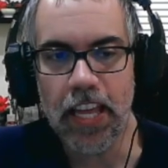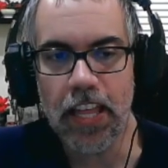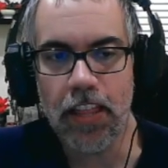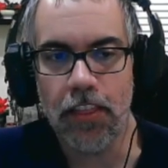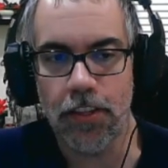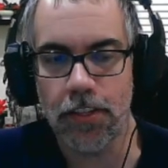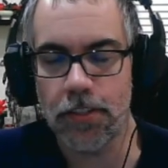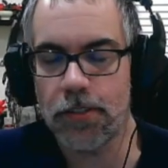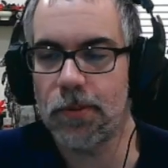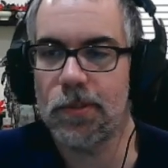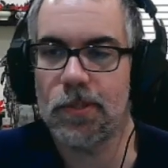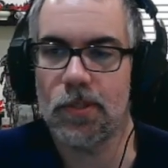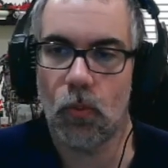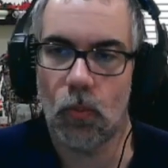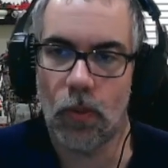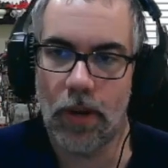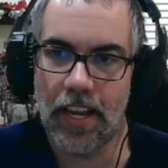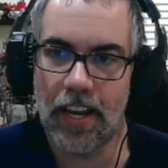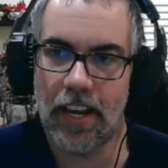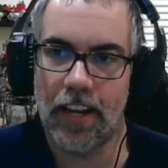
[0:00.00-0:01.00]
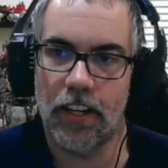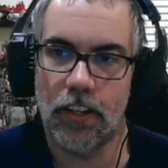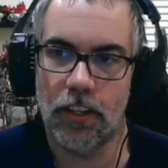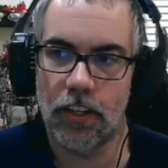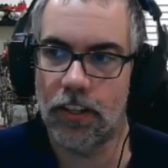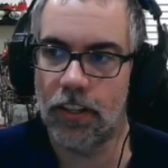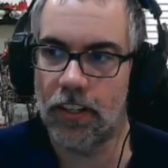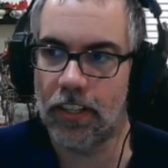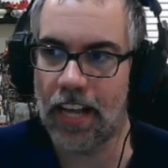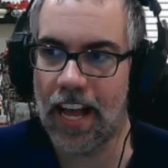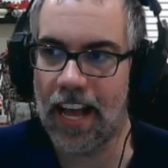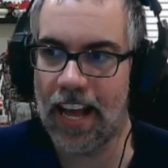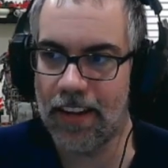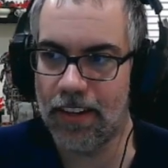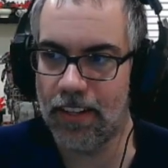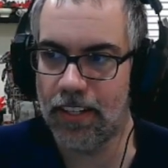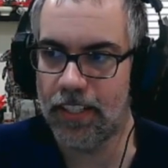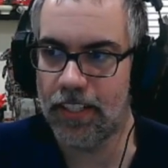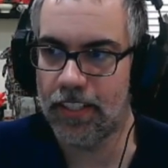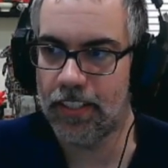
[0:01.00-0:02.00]
This was the way I hurt
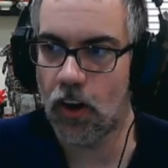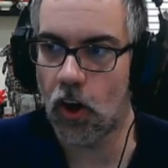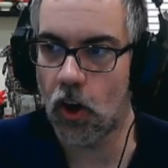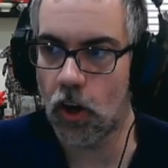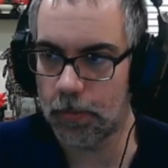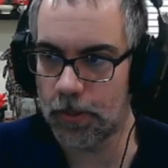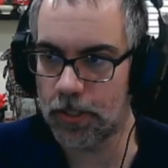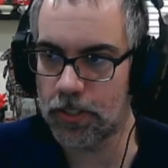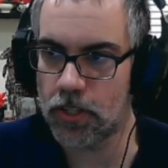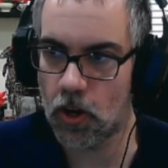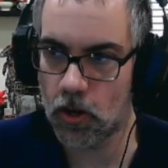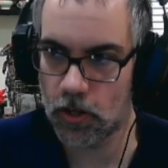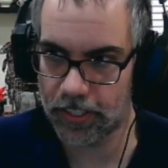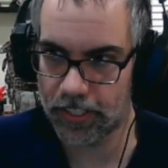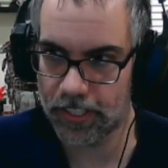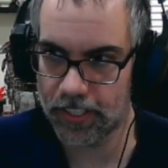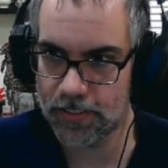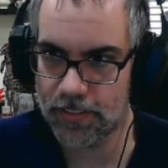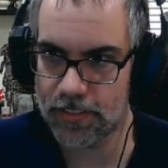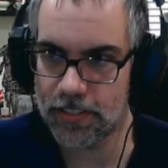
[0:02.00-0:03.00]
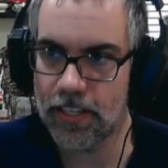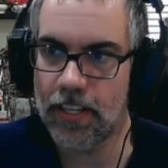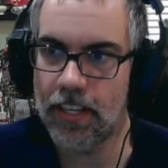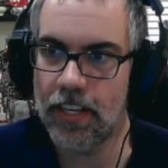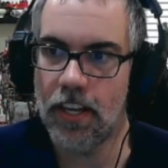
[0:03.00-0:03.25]
high armor targets,